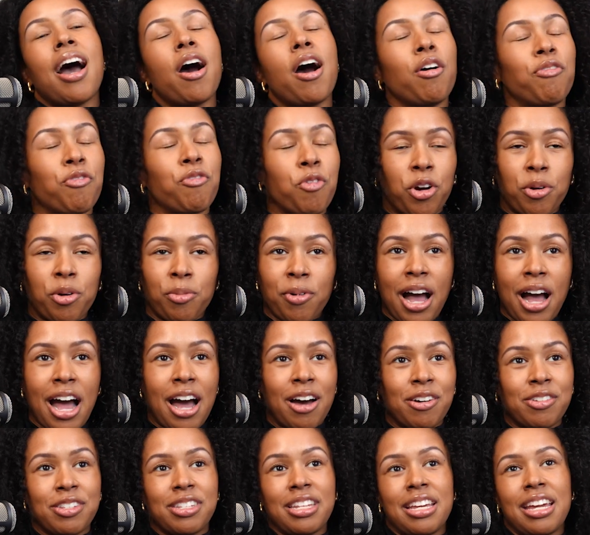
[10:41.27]
affordable
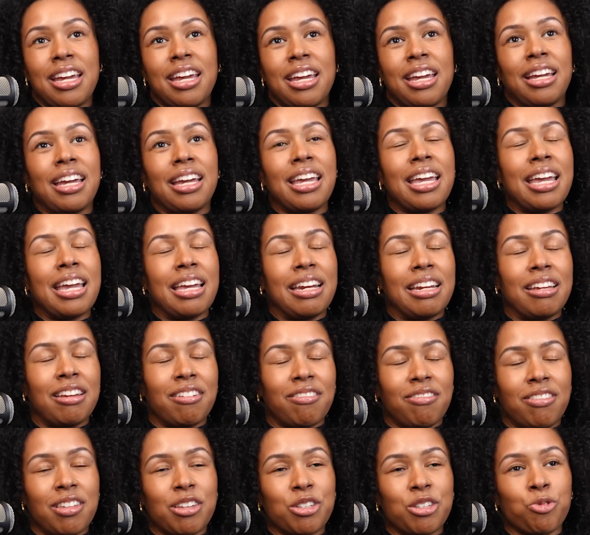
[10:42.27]
housing, any
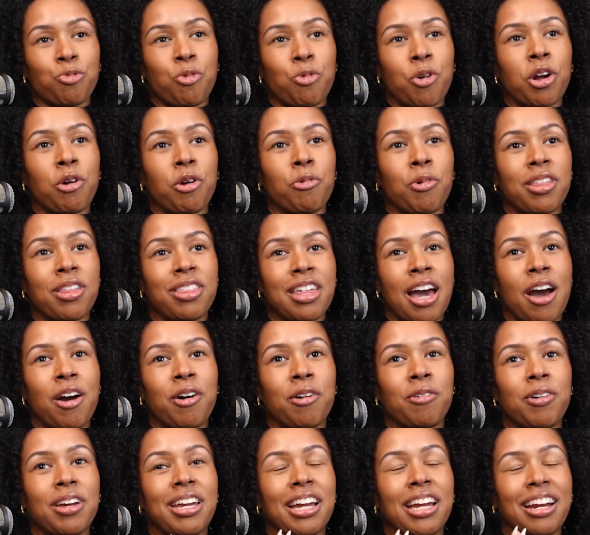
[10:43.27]
of this work
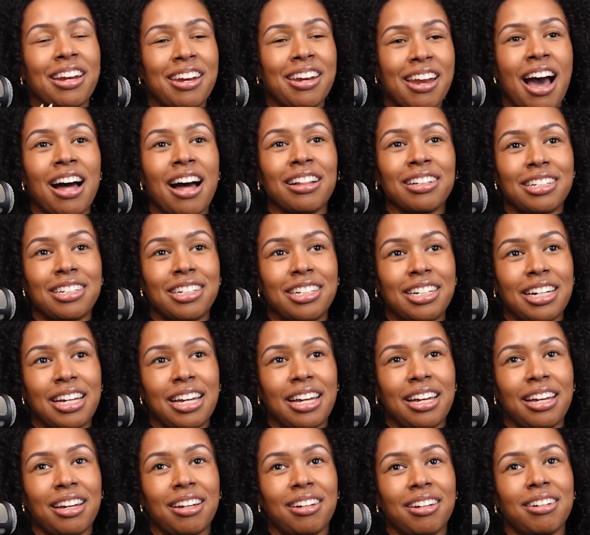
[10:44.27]
without
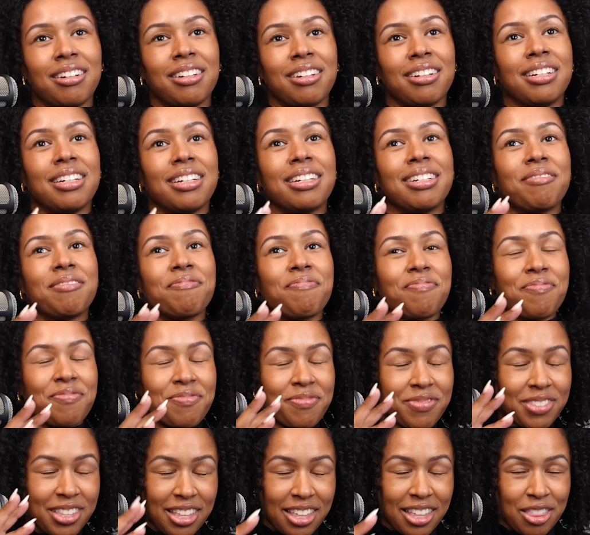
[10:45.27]
acknowledging
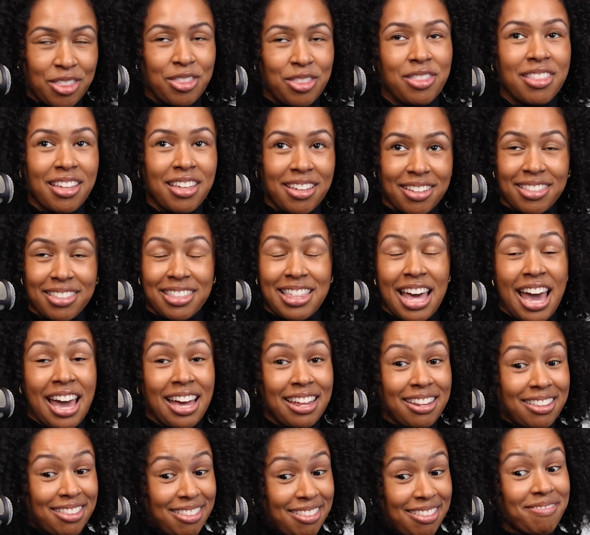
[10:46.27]

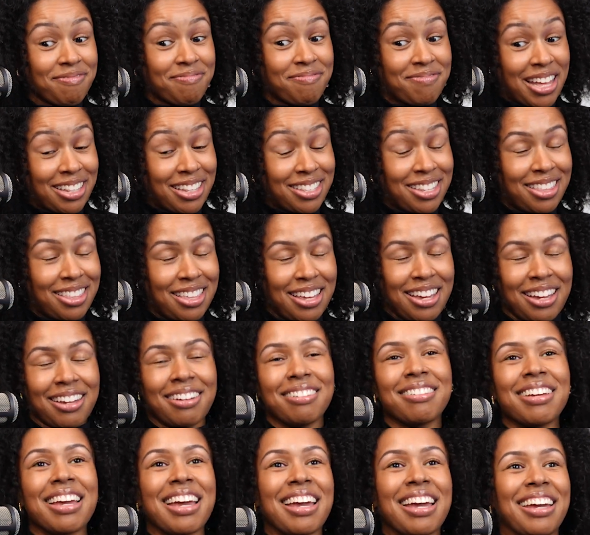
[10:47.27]
that that's a
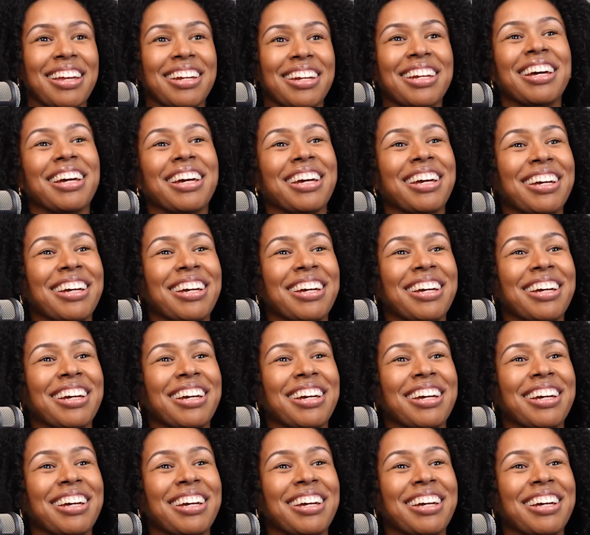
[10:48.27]
thing. And